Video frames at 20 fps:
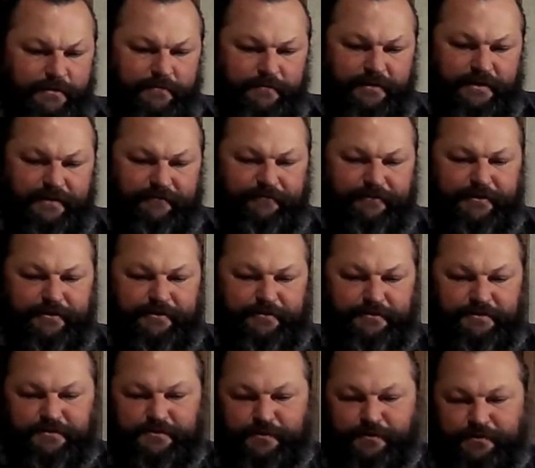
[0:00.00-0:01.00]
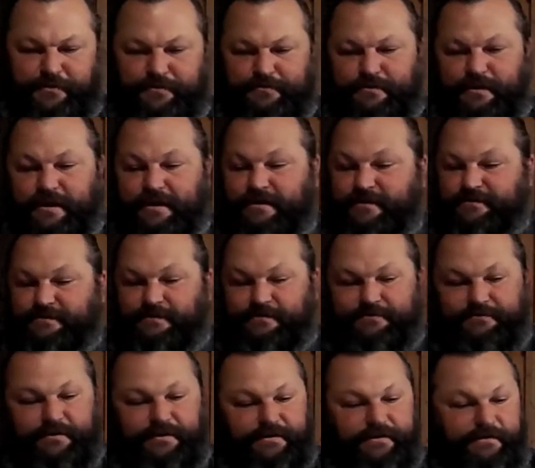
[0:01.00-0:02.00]
But I figured it was worth a try because I was
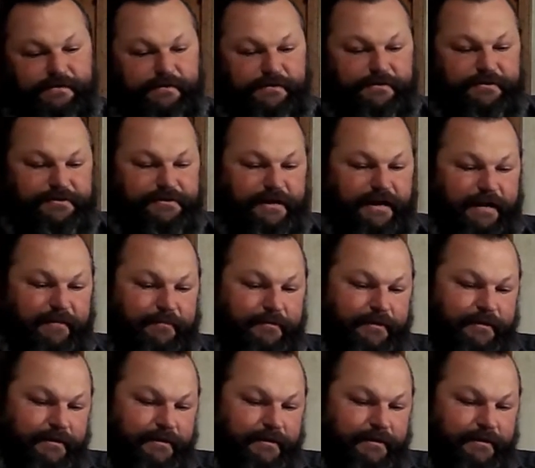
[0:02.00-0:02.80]
right there in the shop.